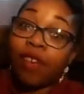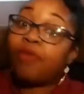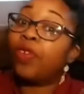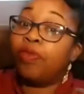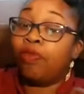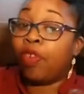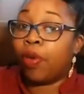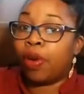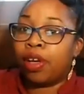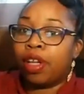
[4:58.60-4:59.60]
fruit
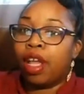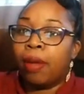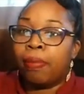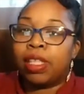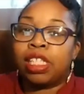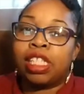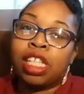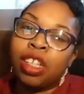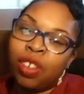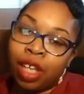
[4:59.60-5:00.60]
forward, but
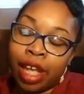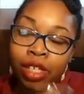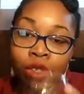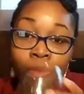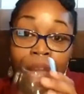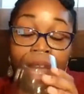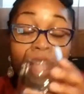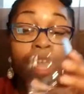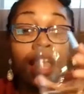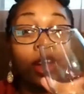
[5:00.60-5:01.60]
still yet dry.
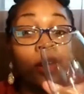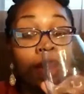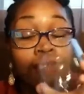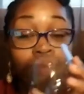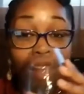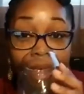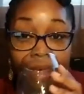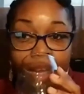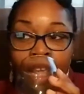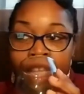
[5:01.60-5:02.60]
Great
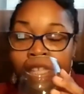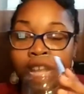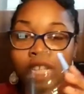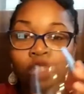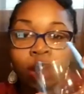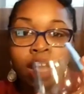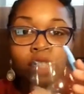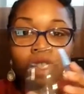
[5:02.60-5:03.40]
find. It's not as dry as a